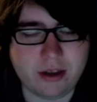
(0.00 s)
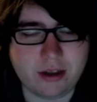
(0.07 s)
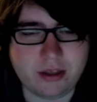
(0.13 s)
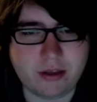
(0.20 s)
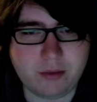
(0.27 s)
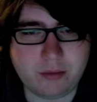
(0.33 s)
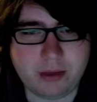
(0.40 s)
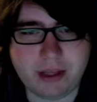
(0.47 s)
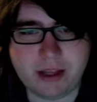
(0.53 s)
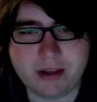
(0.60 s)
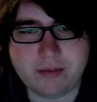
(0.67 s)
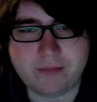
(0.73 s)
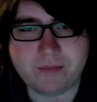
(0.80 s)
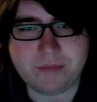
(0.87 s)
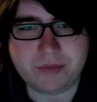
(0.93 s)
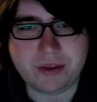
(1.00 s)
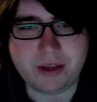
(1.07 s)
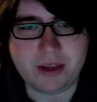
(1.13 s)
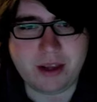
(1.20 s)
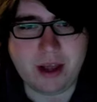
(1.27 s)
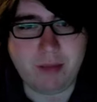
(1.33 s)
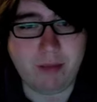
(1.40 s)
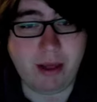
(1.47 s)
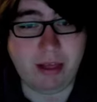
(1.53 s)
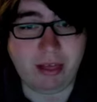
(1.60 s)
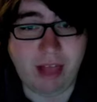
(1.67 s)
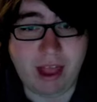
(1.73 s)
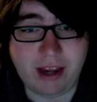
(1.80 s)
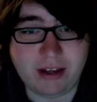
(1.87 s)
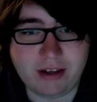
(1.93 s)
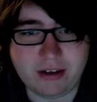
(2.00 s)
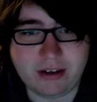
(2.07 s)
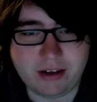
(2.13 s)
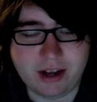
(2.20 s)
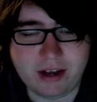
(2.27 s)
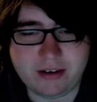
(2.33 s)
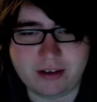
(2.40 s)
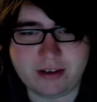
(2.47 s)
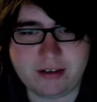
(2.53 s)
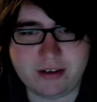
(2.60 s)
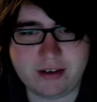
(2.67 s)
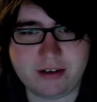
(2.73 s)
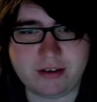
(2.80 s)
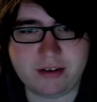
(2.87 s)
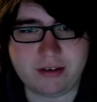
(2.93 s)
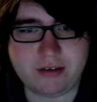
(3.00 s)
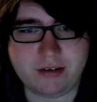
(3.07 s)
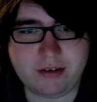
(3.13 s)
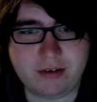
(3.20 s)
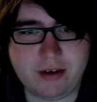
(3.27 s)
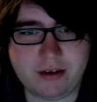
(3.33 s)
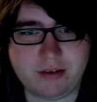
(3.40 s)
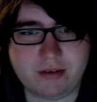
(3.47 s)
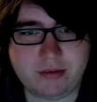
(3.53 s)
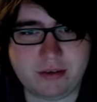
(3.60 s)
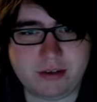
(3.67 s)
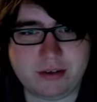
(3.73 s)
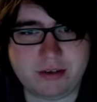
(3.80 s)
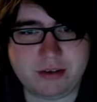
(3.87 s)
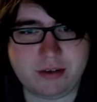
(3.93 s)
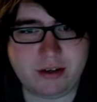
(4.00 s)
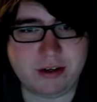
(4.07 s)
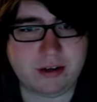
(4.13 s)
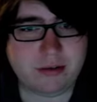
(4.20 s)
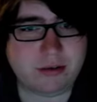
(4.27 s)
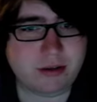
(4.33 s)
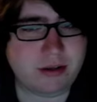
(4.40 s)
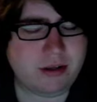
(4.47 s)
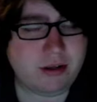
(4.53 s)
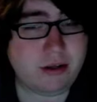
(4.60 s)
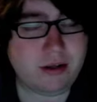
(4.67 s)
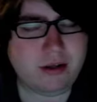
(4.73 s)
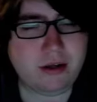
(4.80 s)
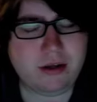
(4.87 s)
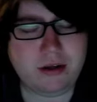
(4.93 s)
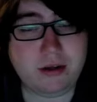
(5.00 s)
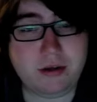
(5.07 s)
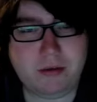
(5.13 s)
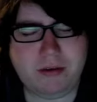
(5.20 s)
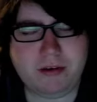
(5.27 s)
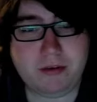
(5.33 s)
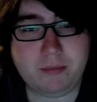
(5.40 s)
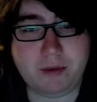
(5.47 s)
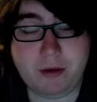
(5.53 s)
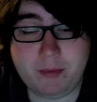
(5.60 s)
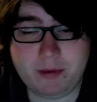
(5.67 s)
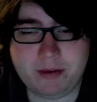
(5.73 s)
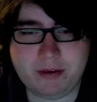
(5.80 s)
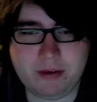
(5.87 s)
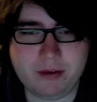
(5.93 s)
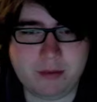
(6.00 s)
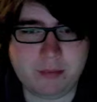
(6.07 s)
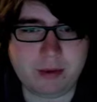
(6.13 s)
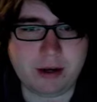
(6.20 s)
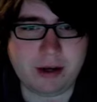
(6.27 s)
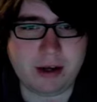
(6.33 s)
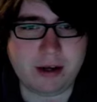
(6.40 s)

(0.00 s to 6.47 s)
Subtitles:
They'll blink. I'm not lying to you guys. That's an excuse. I actually wasn't, doing this on purpose. But